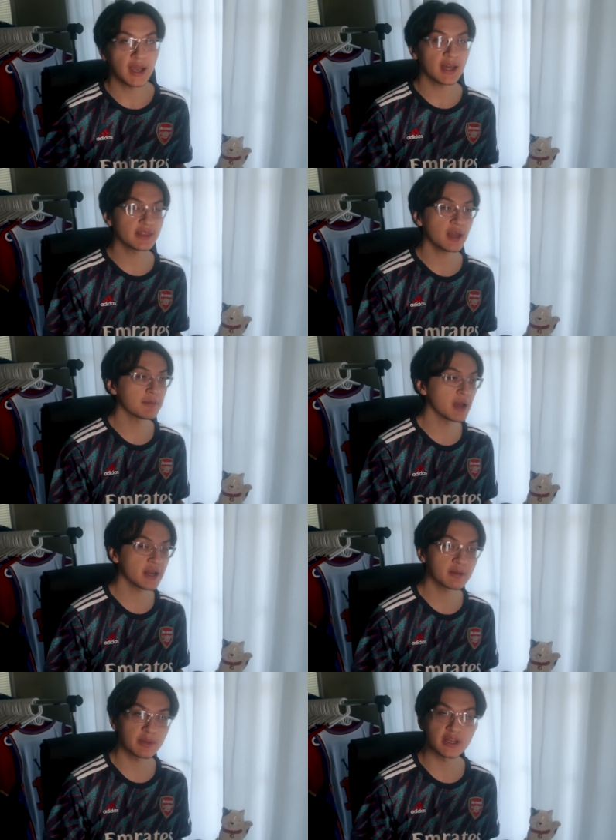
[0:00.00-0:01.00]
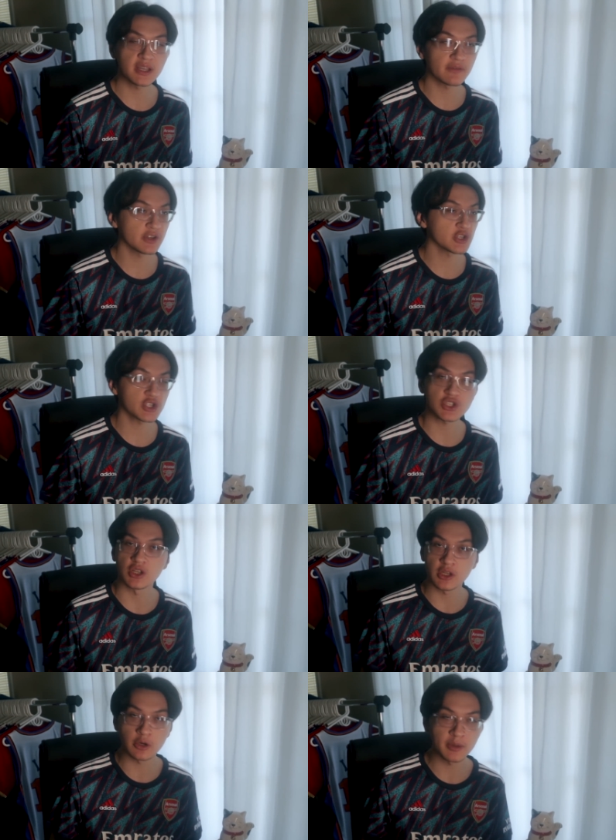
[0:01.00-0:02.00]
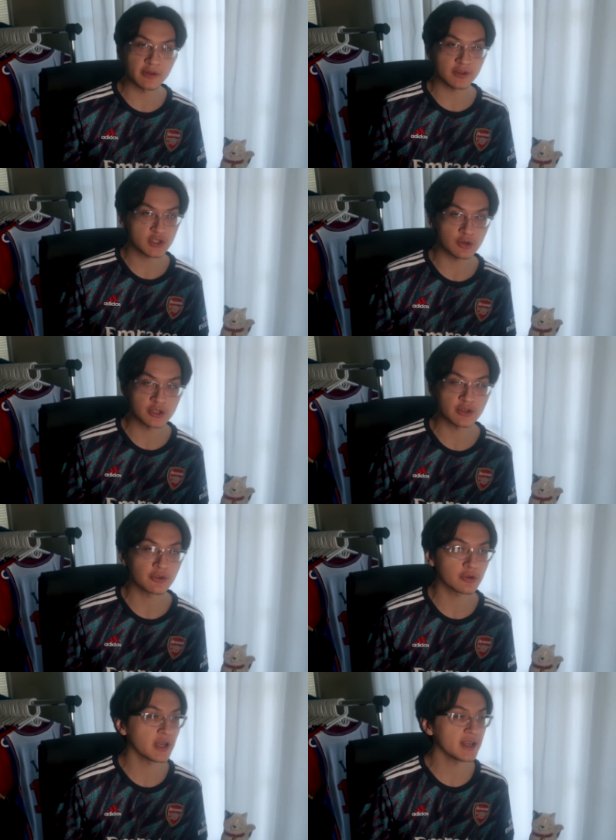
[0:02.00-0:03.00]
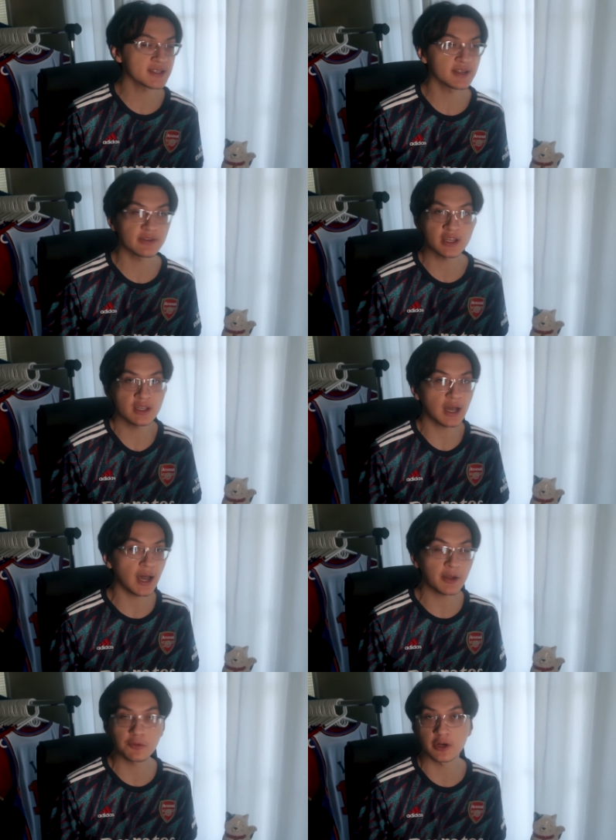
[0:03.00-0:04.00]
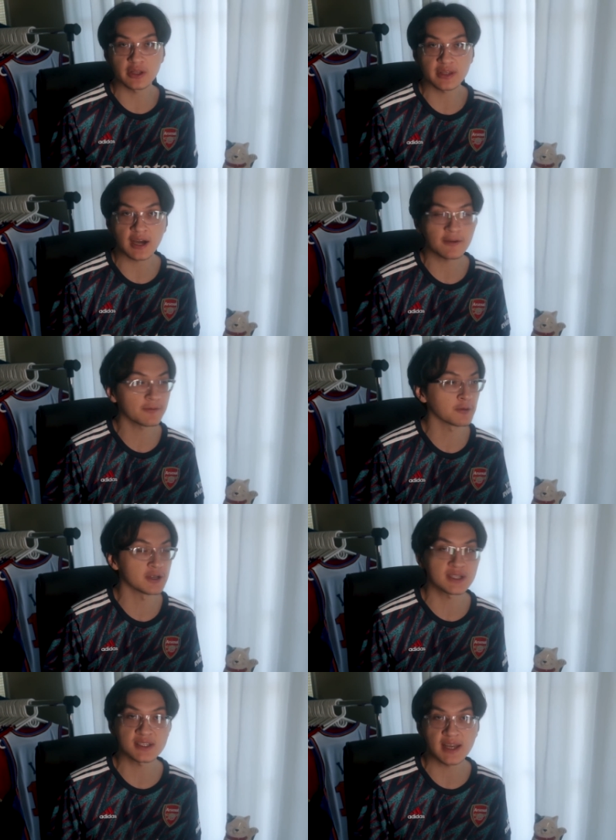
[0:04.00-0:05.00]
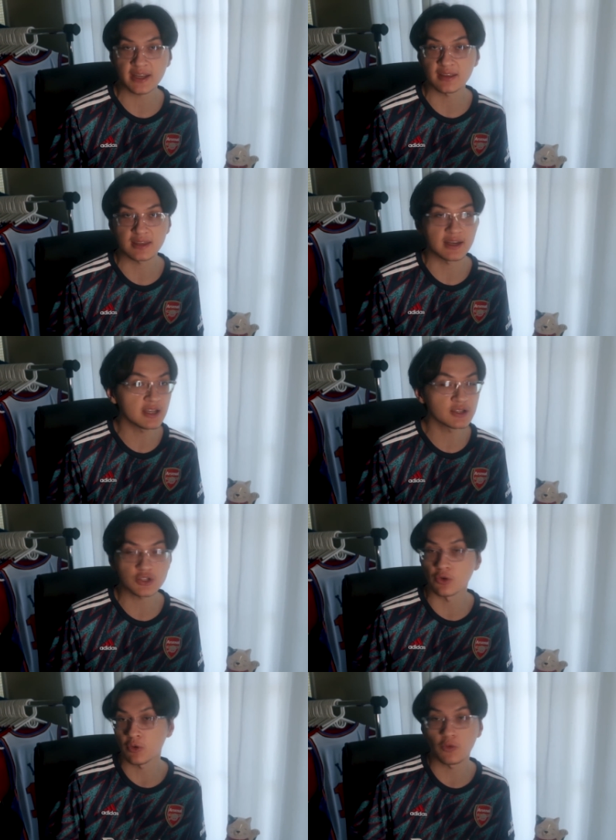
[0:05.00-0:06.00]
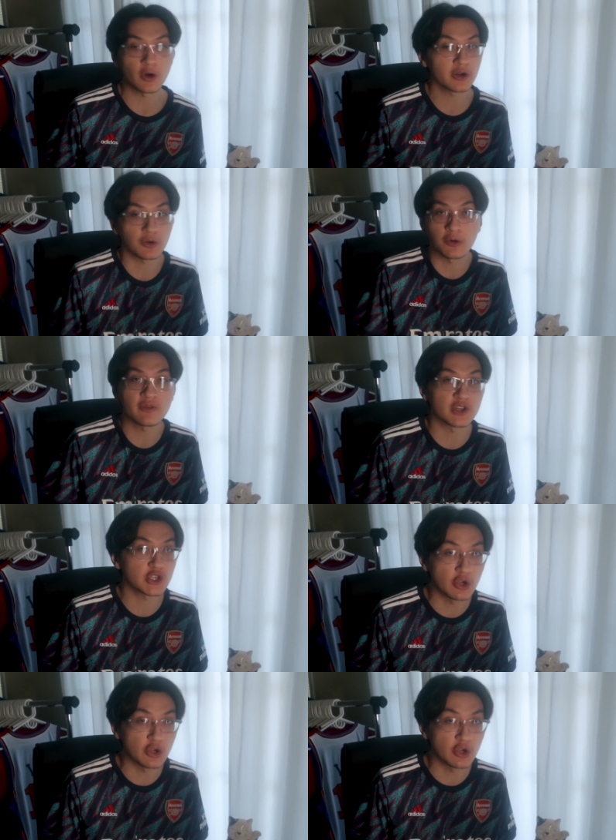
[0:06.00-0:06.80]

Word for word: Had that man been given just a little bit of a source of creativity, I wouldn't doubt for a second that he'd score one or even